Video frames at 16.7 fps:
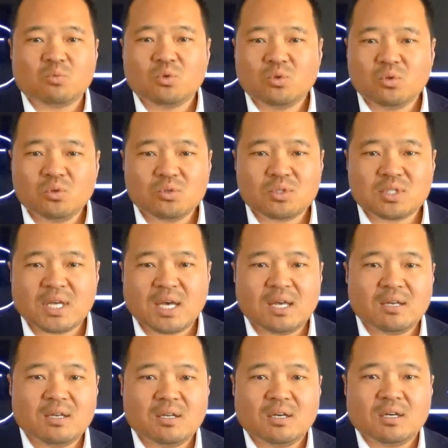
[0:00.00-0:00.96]
rules
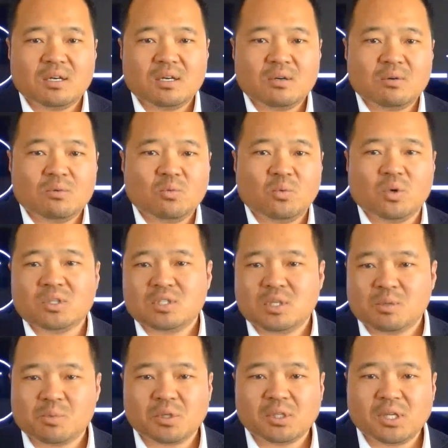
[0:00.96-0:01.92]
that one
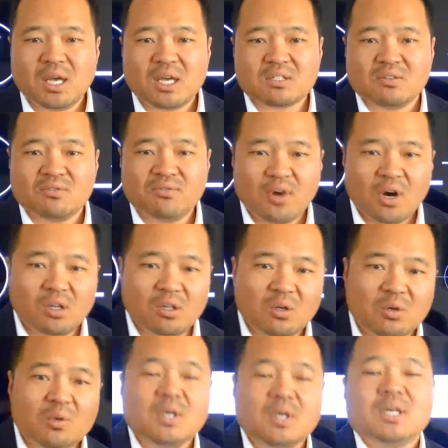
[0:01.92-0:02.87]
typically has to
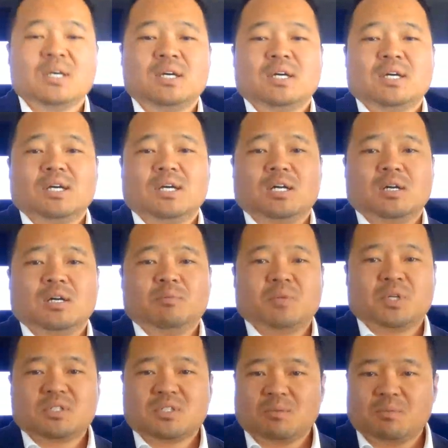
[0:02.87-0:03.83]
follow,
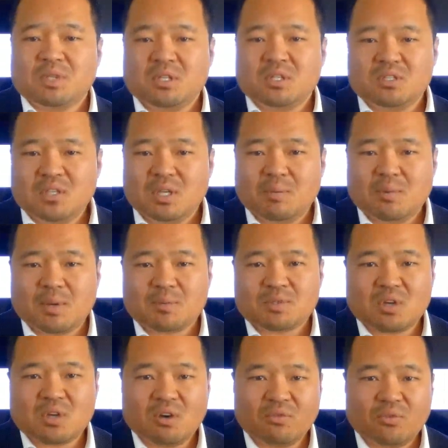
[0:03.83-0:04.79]
but some of these CMM
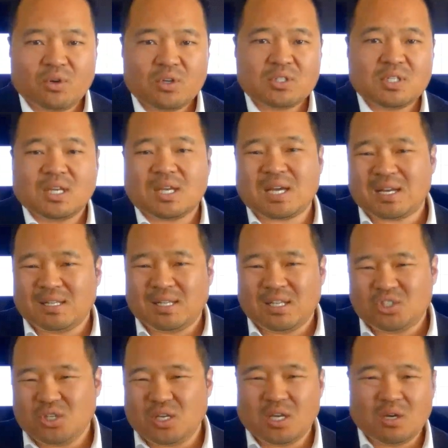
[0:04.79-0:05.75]
softwares, they kind of let
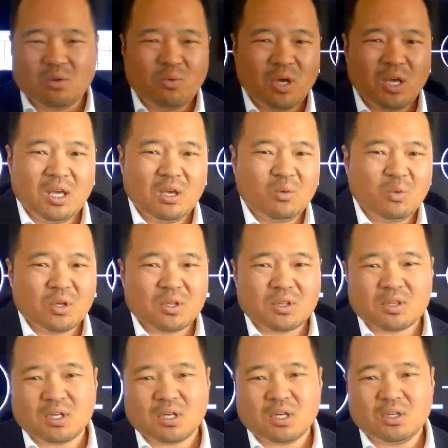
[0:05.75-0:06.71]
you get away with
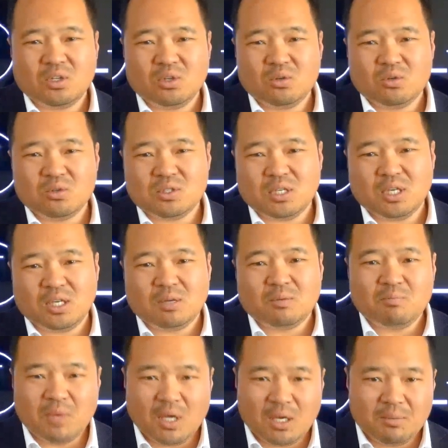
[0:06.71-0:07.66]
using
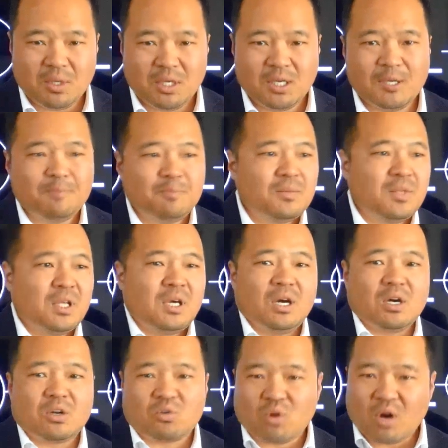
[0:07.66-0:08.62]
maybe
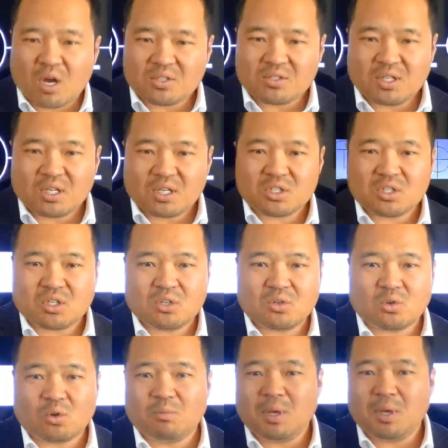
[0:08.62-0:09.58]
a cross section
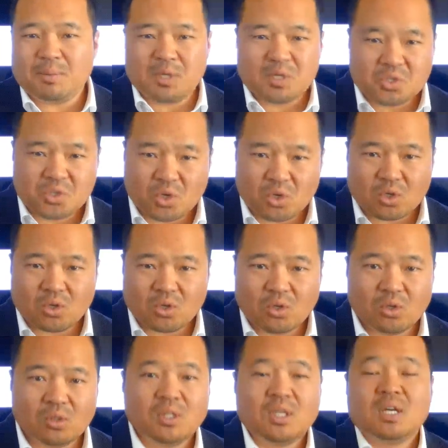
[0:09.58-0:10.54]
or maybe a
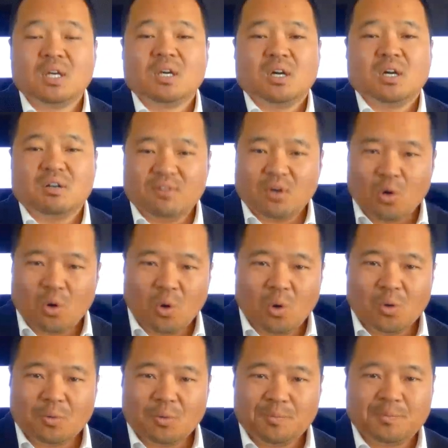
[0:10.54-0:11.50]
circle of a
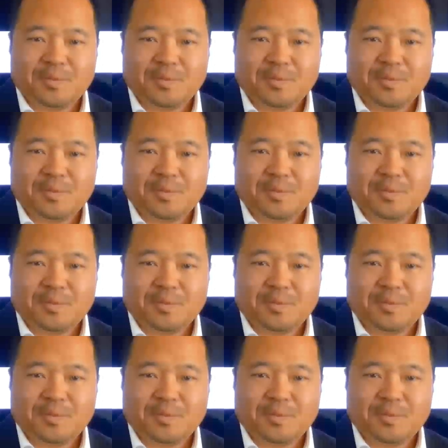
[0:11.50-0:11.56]
hole.